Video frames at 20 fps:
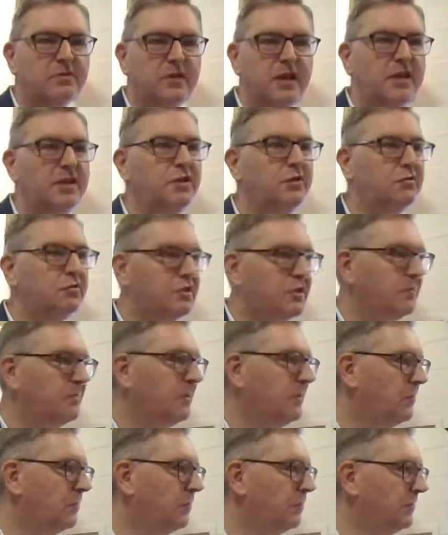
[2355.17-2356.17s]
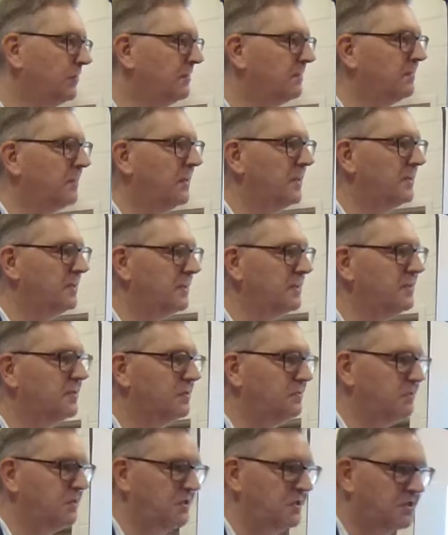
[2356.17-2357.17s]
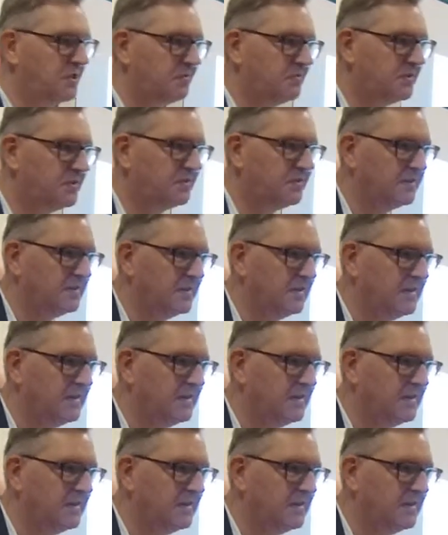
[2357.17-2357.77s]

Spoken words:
It used to be called The Flight into Egypt.